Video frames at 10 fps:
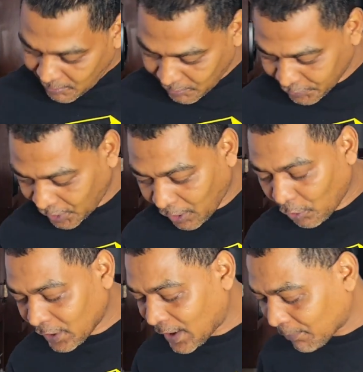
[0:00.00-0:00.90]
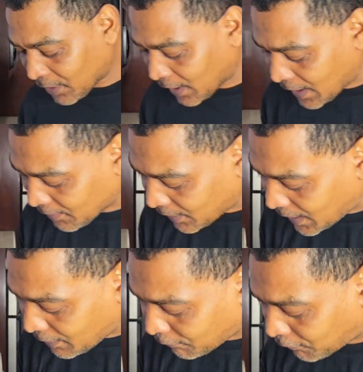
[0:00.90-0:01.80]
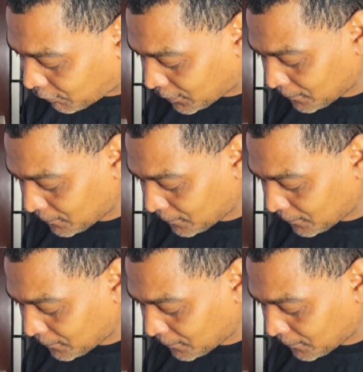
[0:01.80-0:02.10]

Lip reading: So check out the lobster, guys, the live.